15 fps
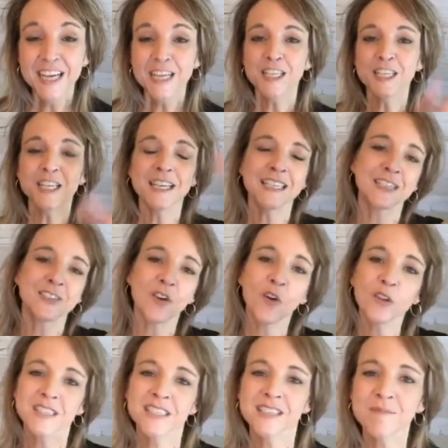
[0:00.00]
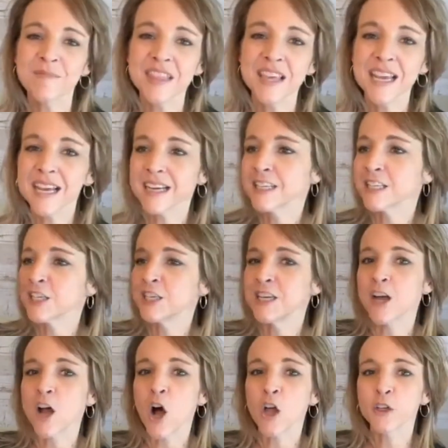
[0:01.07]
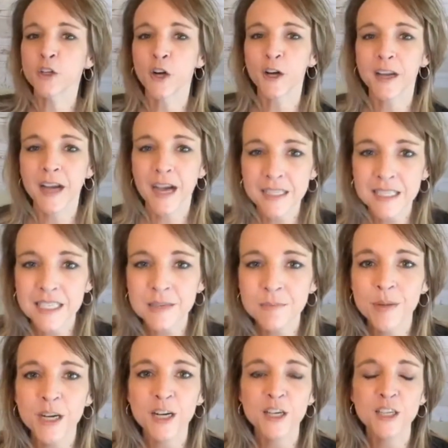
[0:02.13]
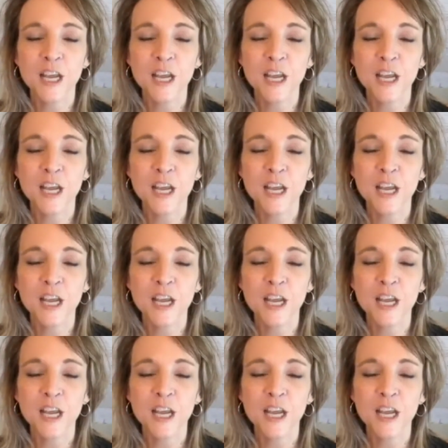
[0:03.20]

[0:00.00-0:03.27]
She sold some things. She called her customers.